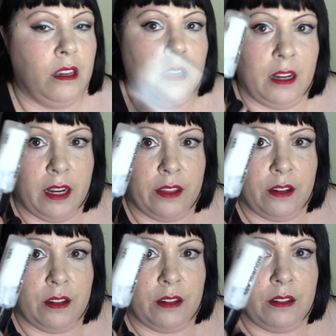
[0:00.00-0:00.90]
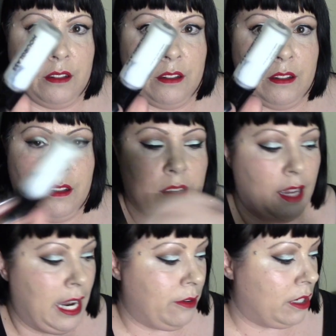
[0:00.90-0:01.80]
Another
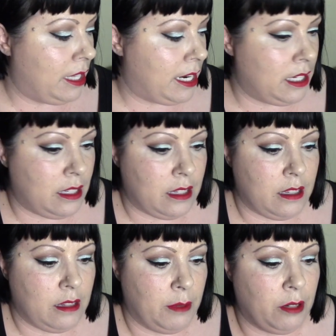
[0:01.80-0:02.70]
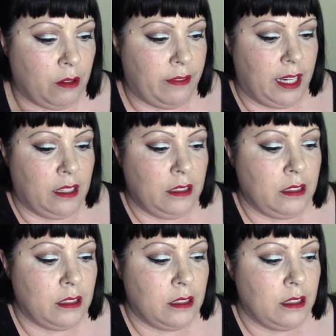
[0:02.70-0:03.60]
Hourglass Mineral Veil.
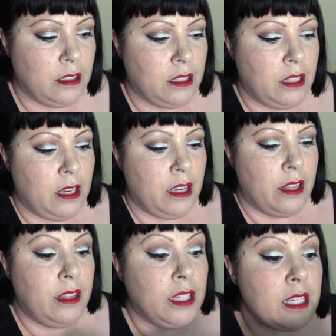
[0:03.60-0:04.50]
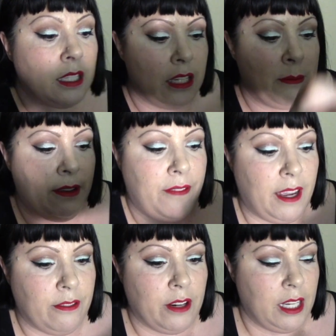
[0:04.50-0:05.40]
This is my
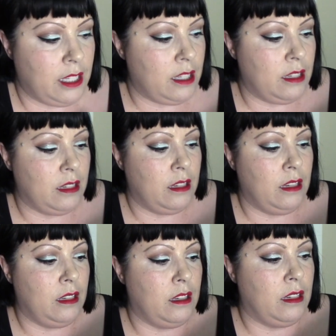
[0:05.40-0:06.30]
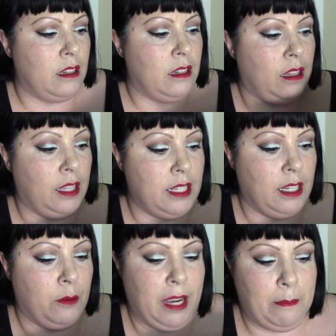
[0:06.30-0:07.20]
favorite
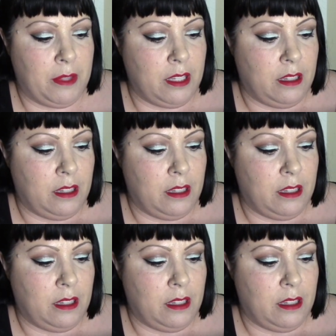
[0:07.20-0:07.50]
cleansing wipe. This